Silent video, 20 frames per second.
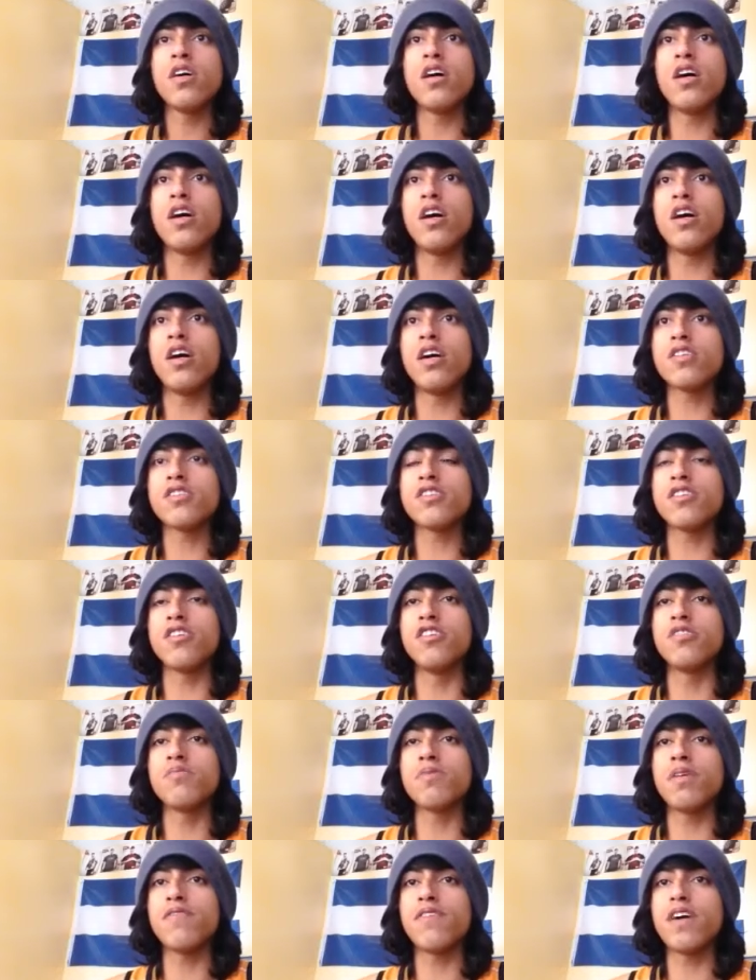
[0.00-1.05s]
Uh,
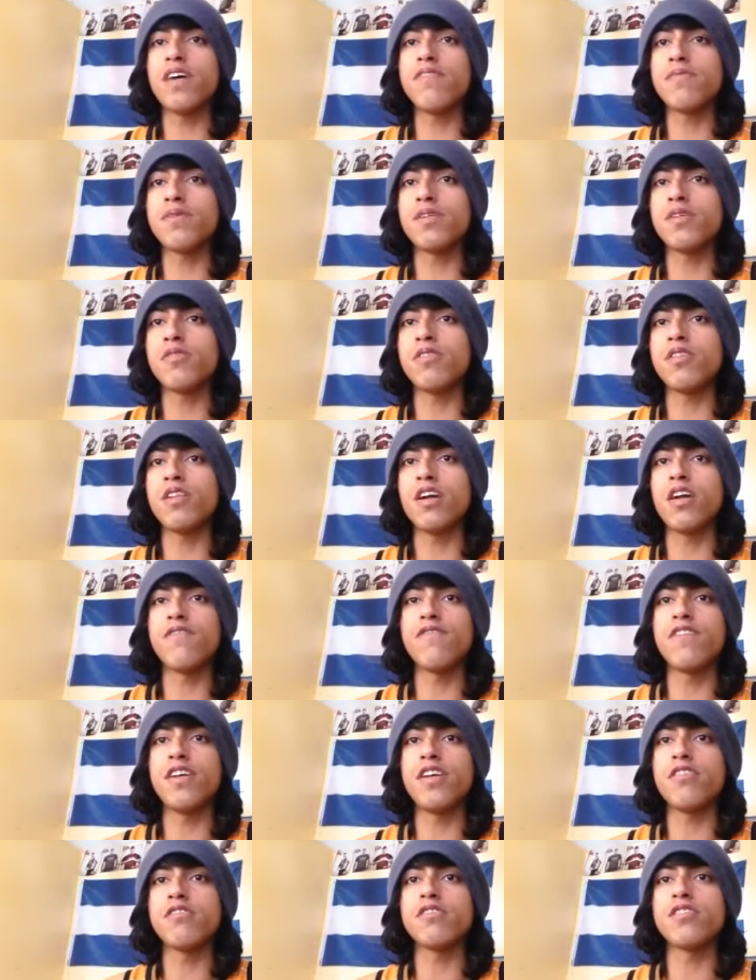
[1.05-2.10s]
excuse me if I haven't been doing a lot of
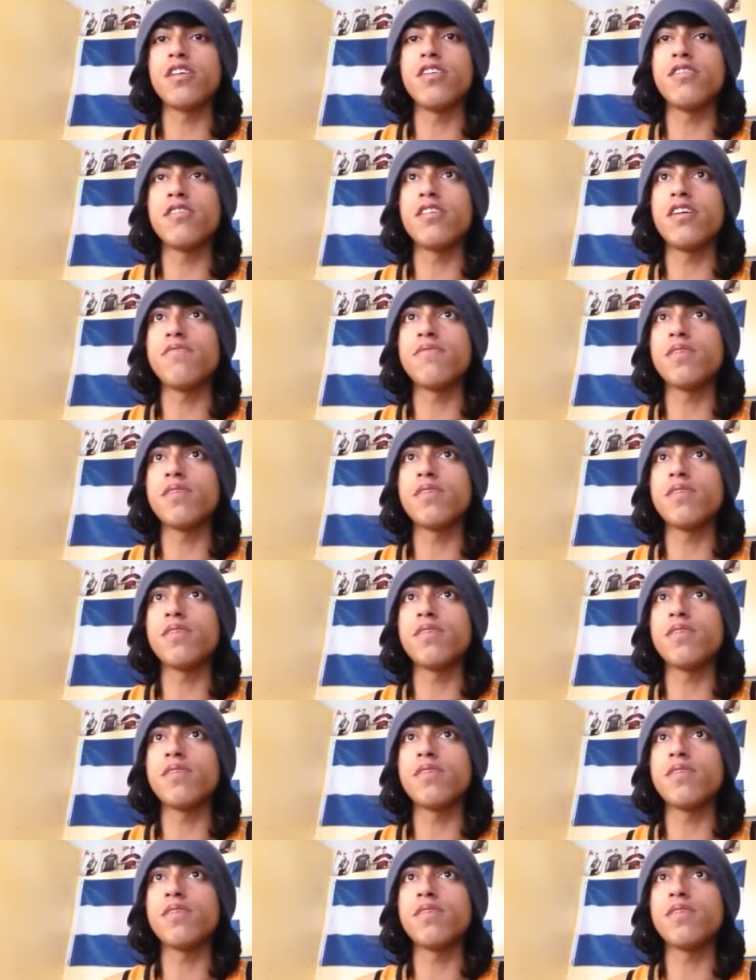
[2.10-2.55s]
videos lately.